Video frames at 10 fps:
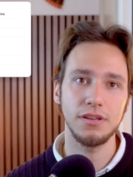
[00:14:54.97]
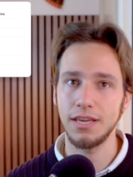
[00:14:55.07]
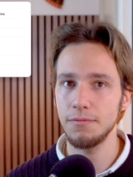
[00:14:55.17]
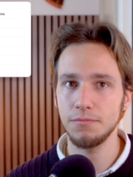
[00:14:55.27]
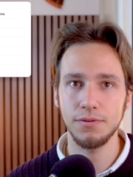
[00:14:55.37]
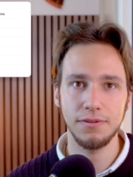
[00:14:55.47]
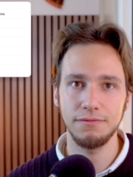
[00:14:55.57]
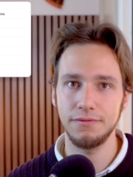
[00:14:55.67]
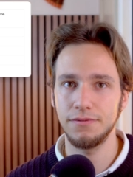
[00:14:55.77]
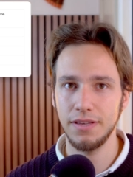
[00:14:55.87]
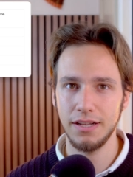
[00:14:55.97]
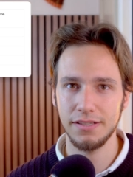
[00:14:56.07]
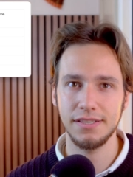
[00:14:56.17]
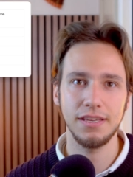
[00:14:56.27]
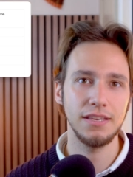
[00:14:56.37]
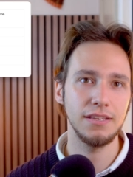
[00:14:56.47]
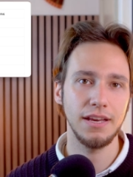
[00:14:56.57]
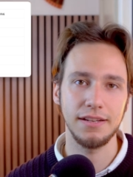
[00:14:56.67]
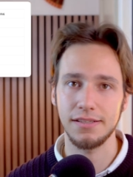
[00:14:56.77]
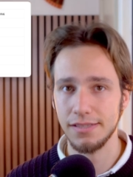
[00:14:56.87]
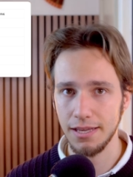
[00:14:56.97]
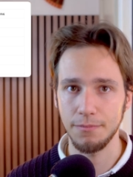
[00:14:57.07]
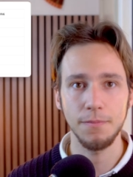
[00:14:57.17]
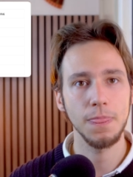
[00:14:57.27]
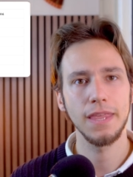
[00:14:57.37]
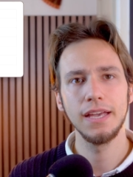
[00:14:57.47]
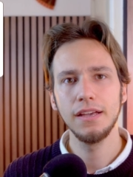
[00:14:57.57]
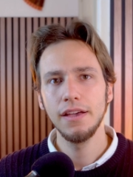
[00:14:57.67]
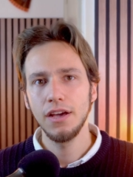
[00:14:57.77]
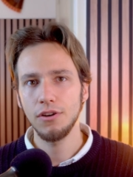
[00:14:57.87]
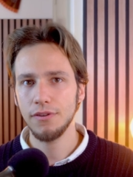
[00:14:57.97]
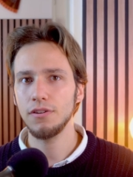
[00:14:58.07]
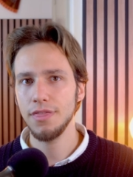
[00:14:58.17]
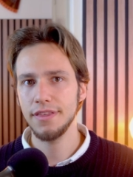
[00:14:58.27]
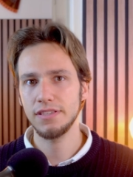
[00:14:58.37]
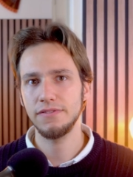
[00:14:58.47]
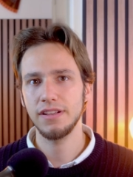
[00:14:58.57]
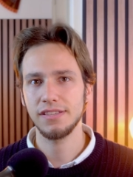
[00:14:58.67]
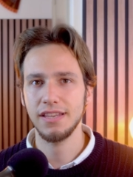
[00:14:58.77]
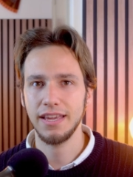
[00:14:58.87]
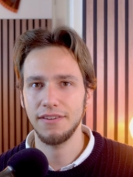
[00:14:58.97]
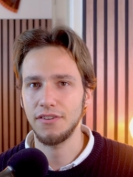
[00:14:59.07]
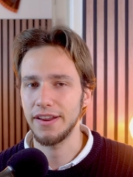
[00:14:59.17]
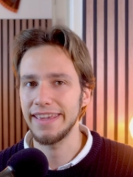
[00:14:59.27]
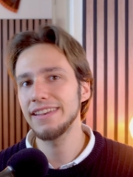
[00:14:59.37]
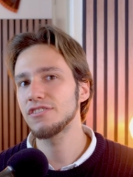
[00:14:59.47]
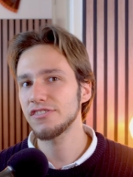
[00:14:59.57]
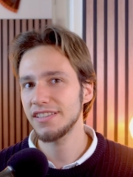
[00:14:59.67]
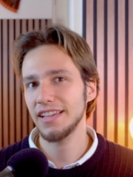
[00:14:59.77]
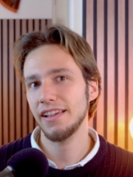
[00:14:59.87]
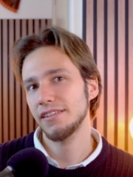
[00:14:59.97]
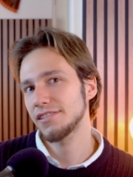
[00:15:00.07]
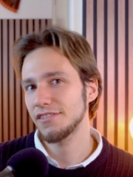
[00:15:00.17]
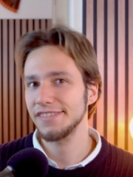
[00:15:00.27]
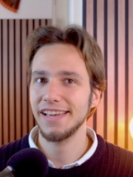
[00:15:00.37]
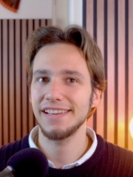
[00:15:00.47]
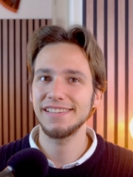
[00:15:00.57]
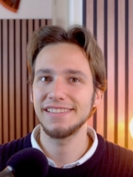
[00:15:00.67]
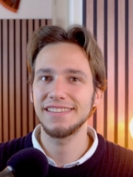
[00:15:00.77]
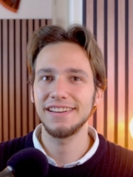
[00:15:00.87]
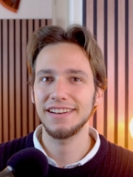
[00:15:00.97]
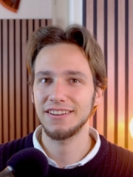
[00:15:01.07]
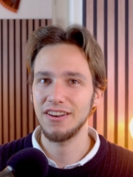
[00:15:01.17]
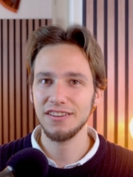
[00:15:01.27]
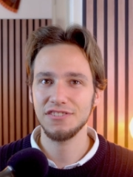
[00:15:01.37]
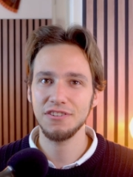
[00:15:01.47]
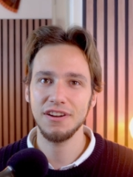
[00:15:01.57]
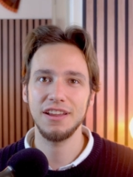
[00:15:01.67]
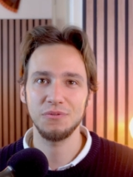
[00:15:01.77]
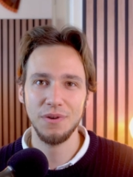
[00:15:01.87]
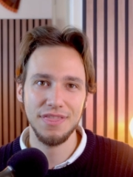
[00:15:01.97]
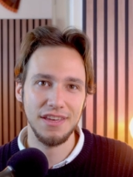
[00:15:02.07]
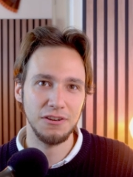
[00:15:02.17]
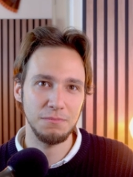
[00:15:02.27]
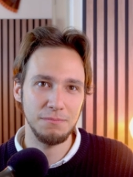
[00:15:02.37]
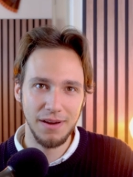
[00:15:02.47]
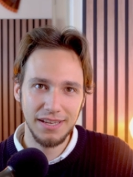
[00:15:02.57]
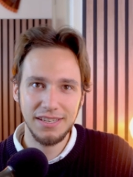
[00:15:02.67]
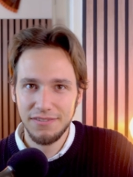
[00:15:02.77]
GIMP, VLC, and Steam. Overall, this feels like a very interesting exercise in data collection and one that might